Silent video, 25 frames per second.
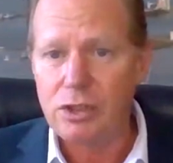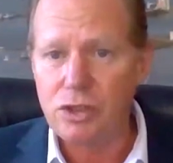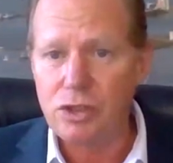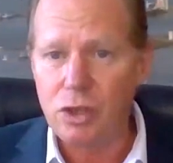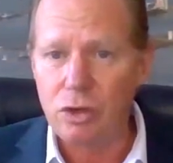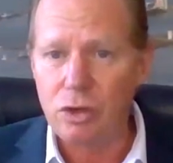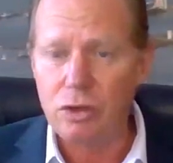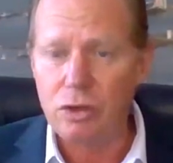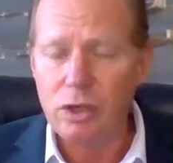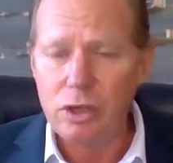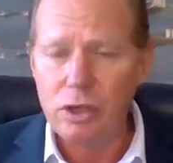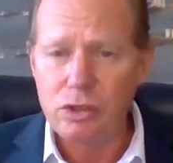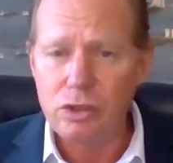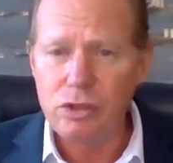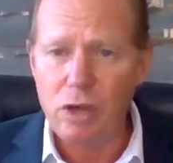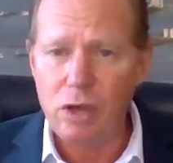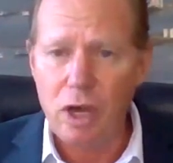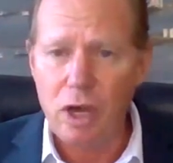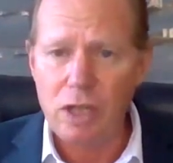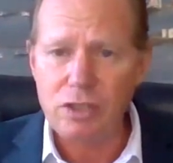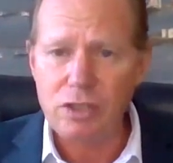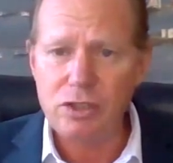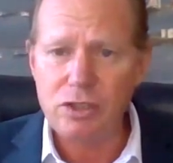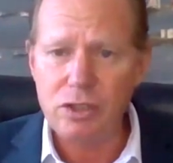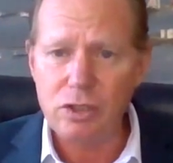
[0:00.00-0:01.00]
So,
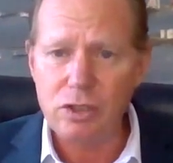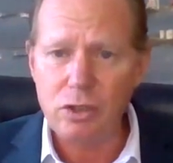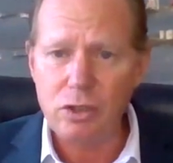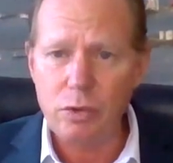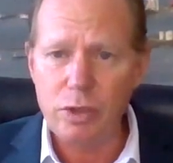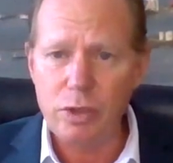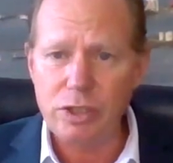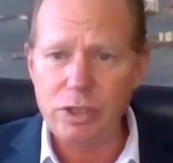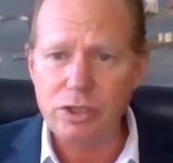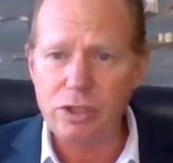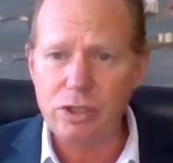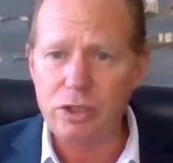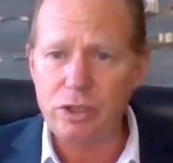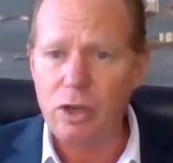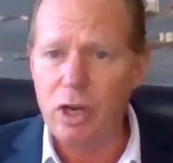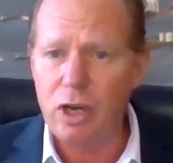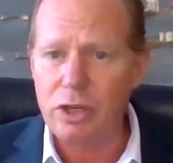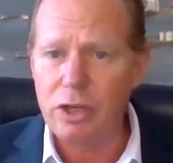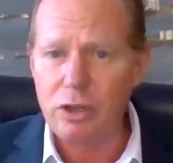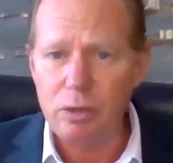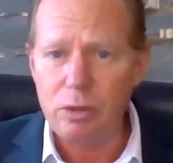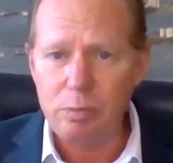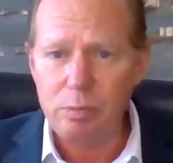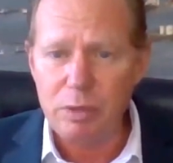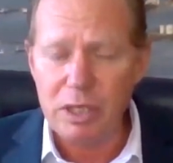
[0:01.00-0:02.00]
to answer the question,
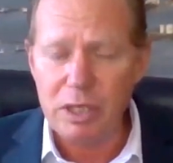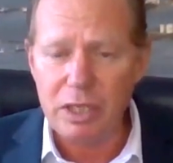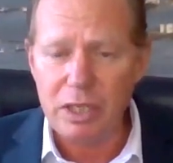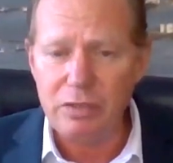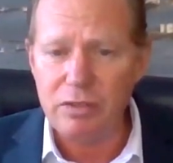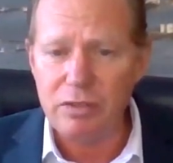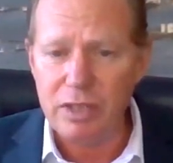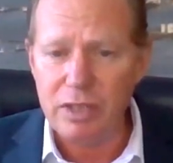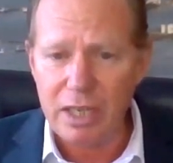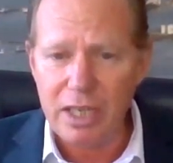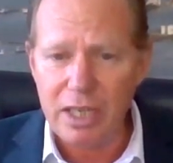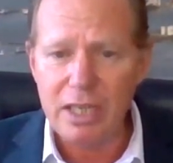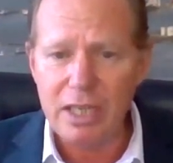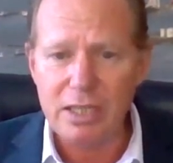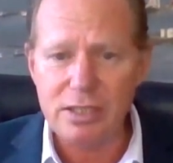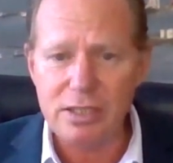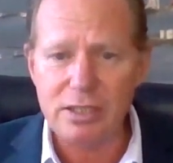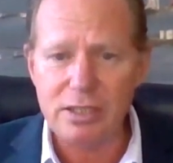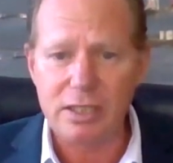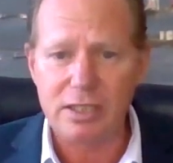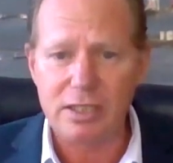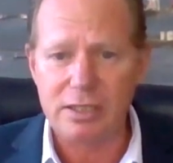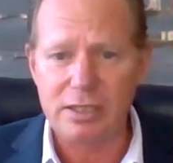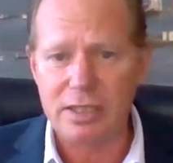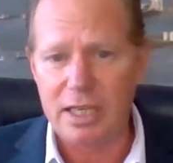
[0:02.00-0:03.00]
I don't believe it
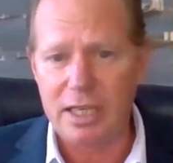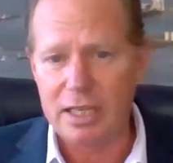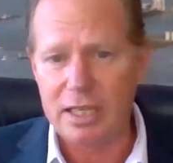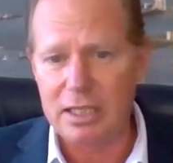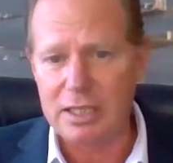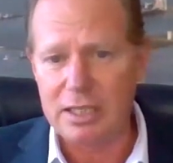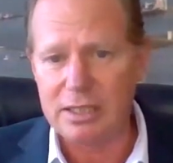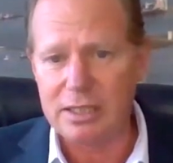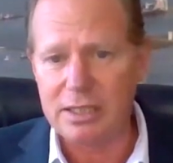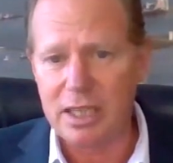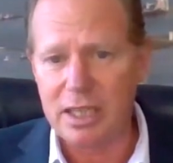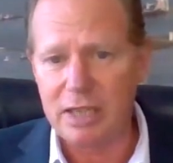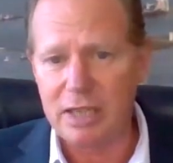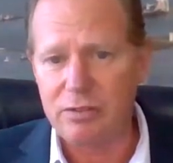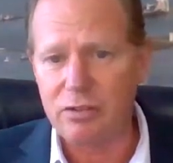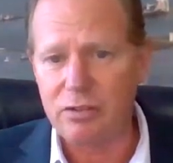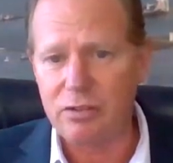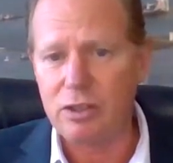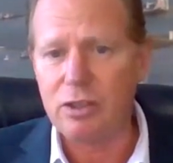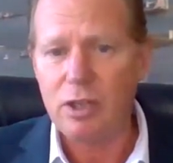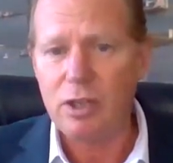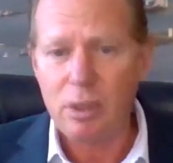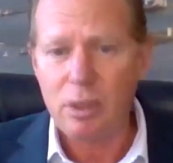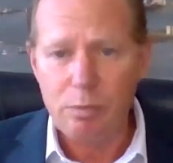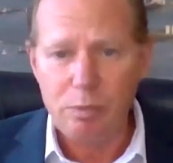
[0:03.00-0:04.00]
is exactly
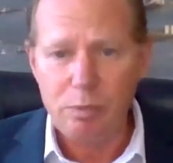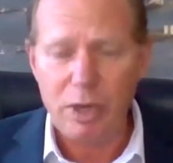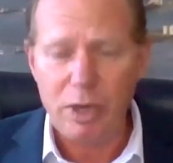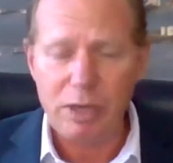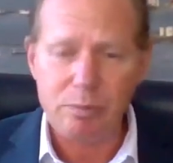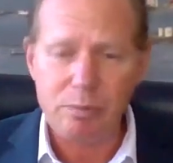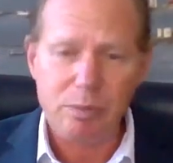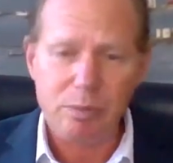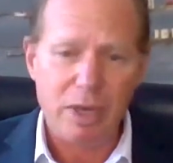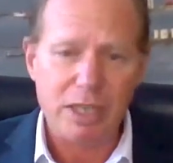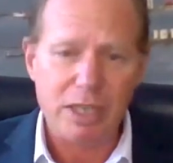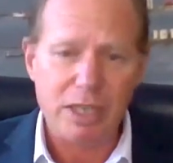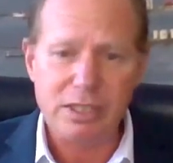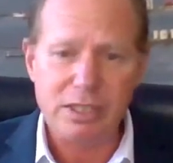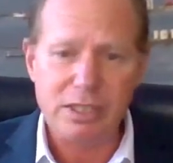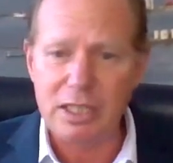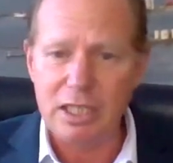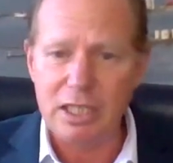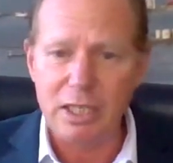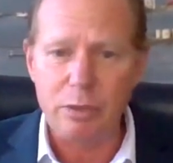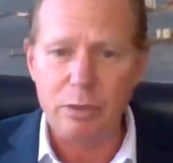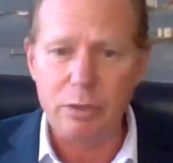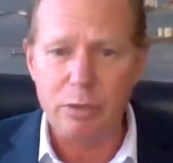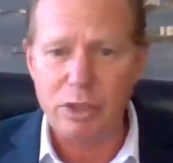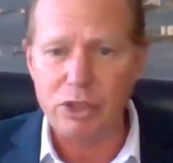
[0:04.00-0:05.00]
safer, but
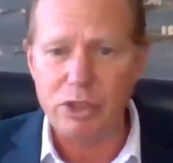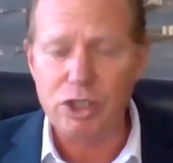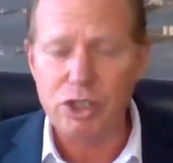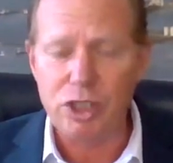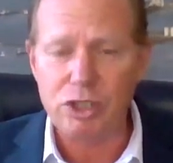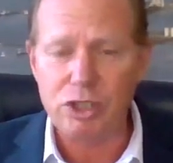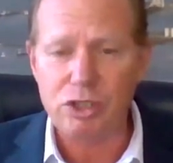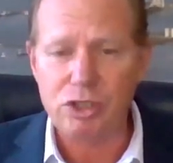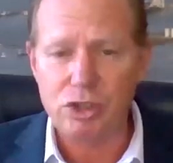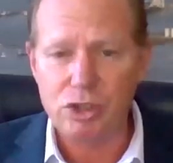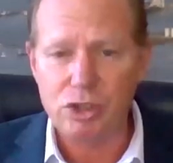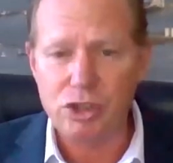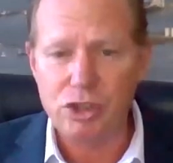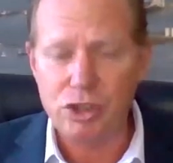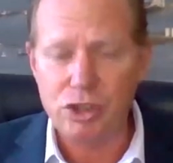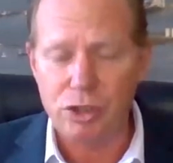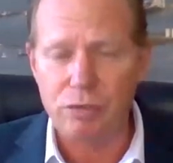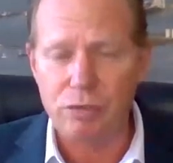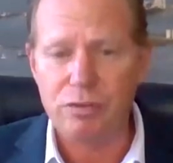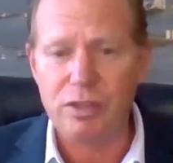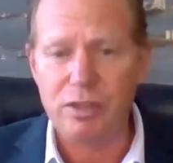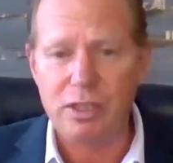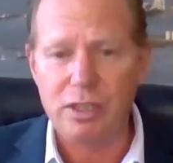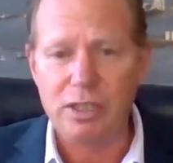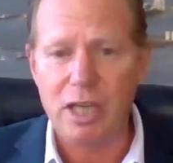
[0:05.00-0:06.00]
basically, we just
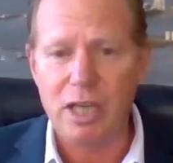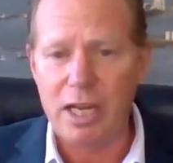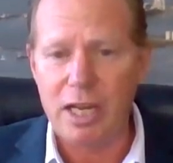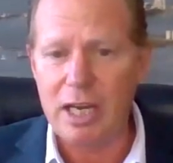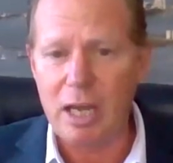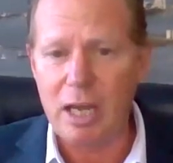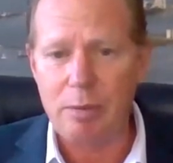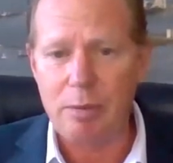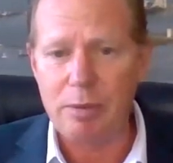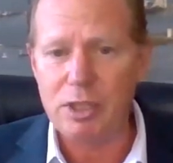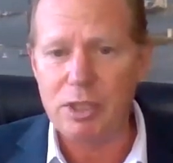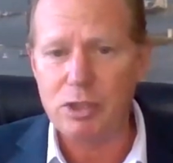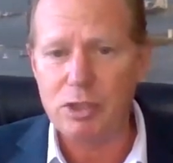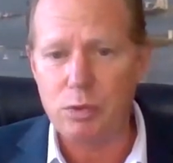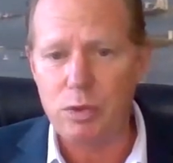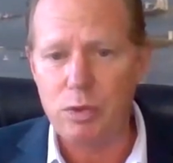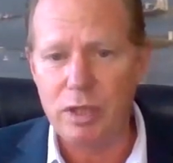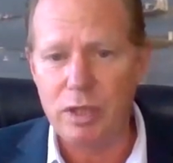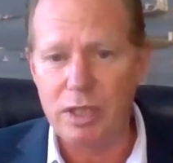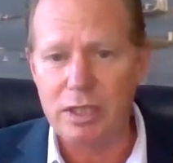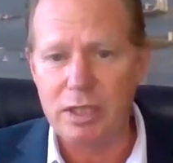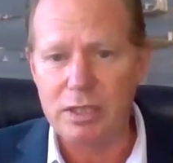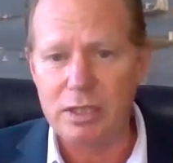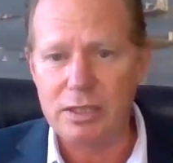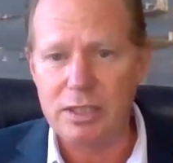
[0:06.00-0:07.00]
shift the dynamics
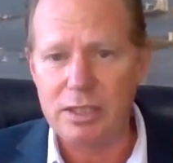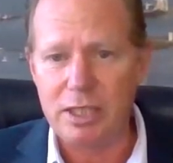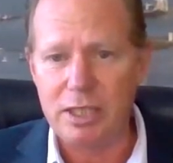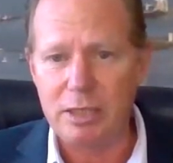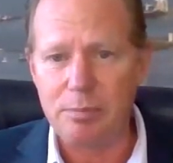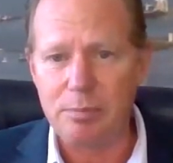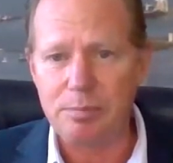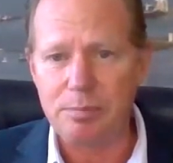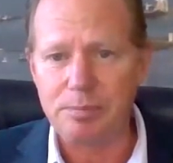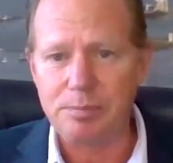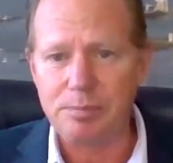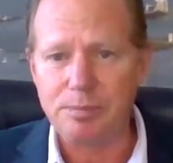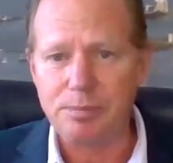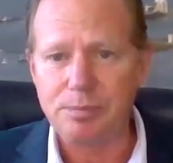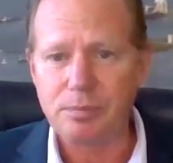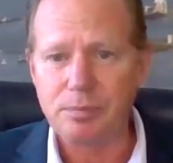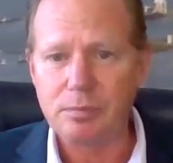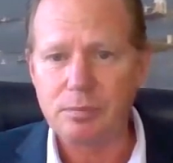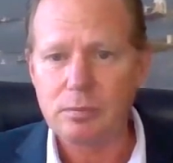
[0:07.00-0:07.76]
within a team.